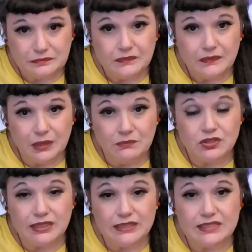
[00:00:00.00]
I'm
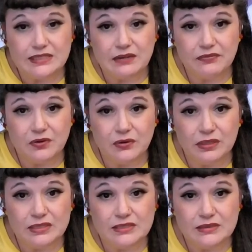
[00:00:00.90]
trying to stay
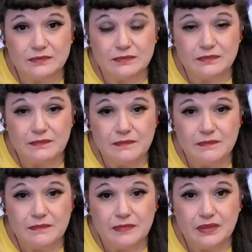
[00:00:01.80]
focused,
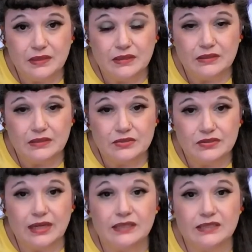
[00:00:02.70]

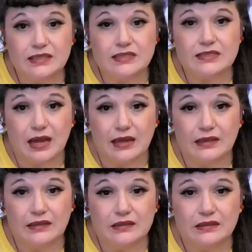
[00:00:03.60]
trying to decide,
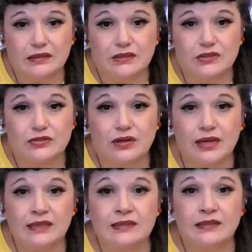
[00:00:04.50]

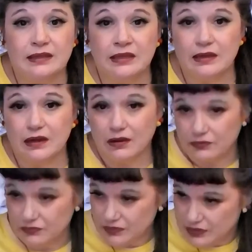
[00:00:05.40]
trying to think of
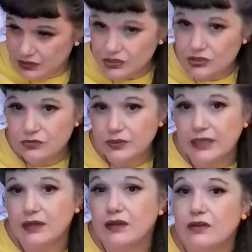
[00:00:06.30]

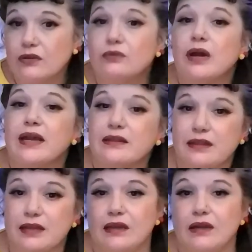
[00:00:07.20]
doing the right
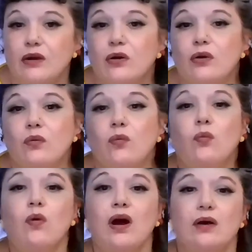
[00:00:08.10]
thing.
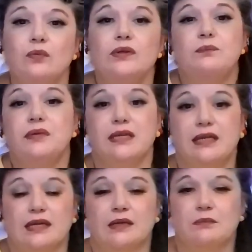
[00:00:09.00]
What would be
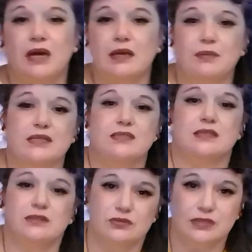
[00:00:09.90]
in my best
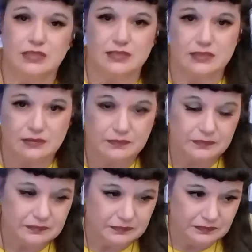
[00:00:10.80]
interest?
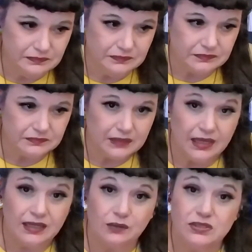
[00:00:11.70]
And
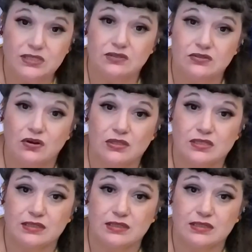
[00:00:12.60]
I was exhausted.